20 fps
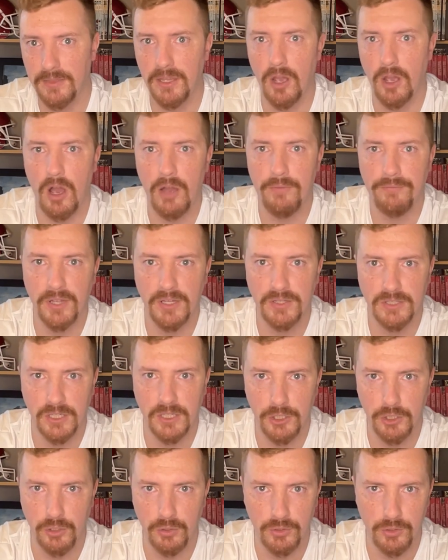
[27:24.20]
the offense
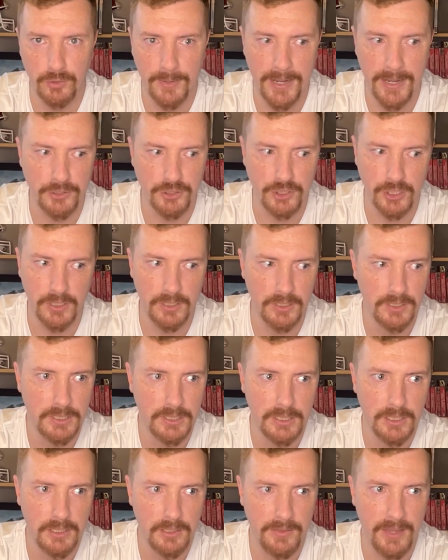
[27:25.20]
in a new direction.
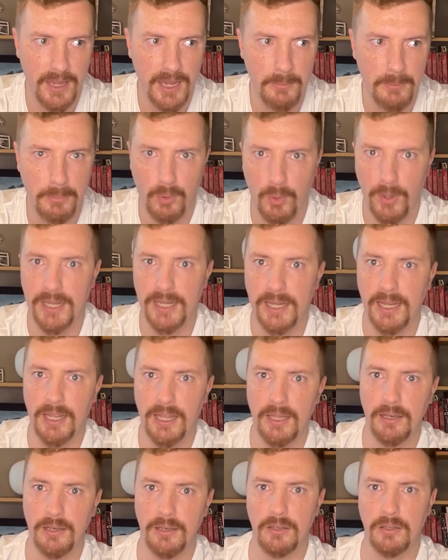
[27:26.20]
They bring
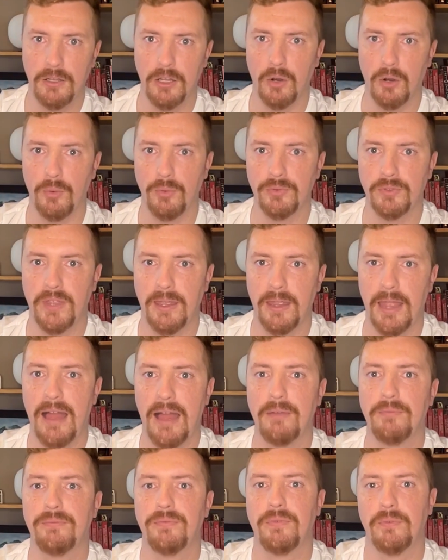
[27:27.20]
in, they
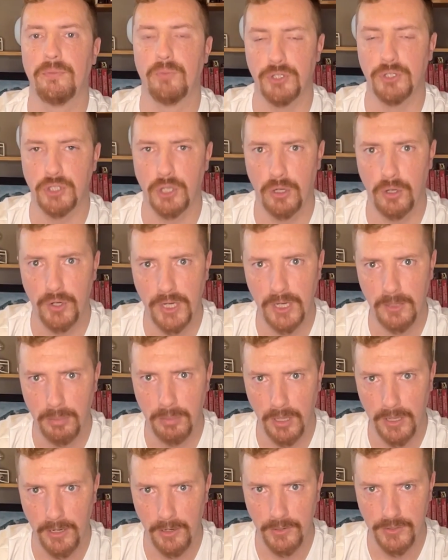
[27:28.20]
have returning
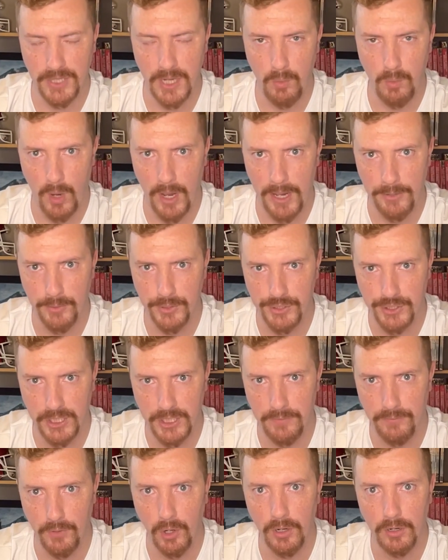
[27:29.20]
players at wide
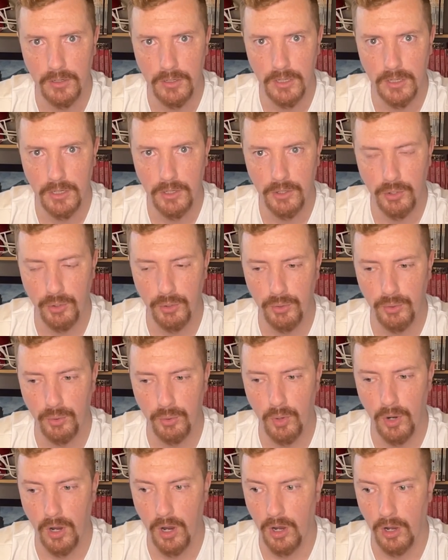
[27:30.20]
receiver
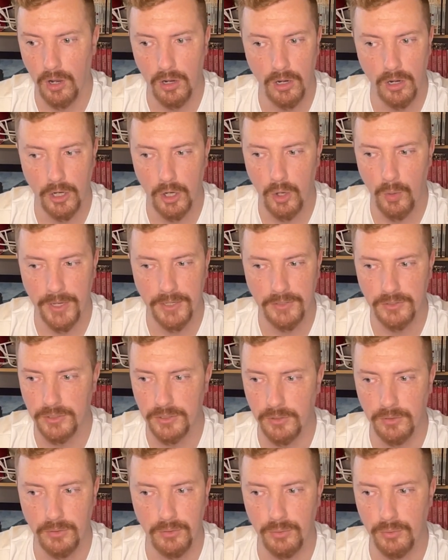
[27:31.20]
who are going
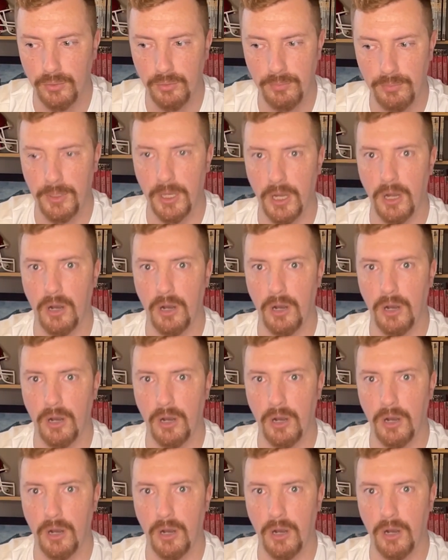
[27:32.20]
to,